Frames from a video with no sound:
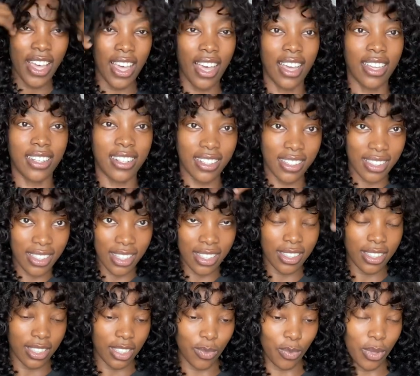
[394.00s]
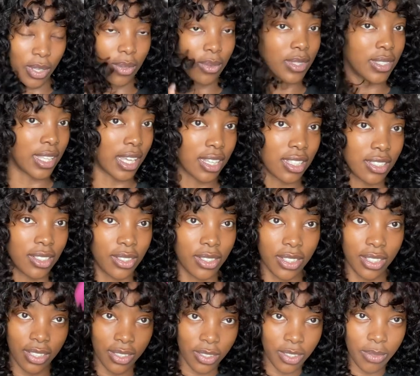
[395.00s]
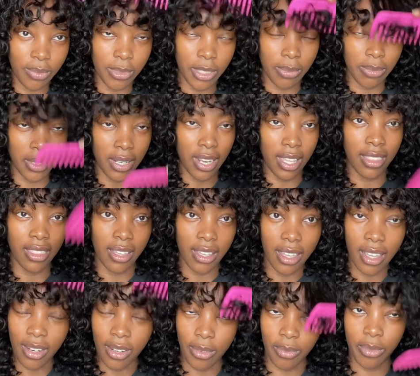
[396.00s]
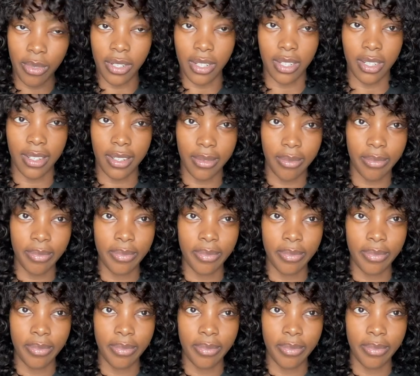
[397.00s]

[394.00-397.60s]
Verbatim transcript: I didn't think this wig was actually going to suit me, but I think I look pretty.